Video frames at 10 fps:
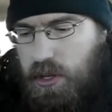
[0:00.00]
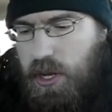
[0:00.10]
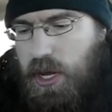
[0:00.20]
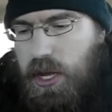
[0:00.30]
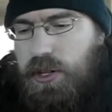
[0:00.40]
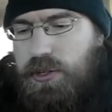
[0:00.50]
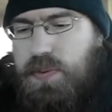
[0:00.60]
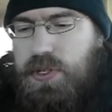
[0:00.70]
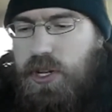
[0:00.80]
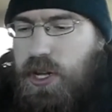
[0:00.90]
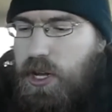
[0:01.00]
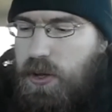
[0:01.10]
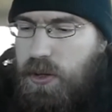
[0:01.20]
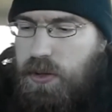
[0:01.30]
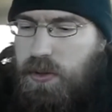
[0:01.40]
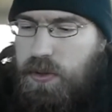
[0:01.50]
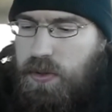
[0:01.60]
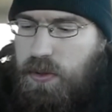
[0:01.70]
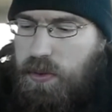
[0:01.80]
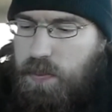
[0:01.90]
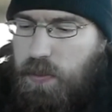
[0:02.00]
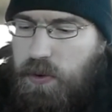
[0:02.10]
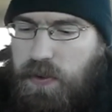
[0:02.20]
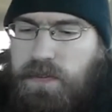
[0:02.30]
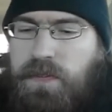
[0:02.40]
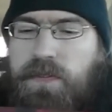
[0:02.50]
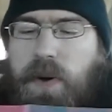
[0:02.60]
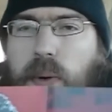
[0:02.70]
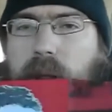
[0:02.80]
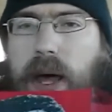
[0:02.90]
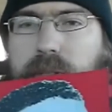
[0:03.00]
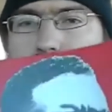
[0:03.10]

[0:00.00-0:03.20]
And this one's a, more of a fold-out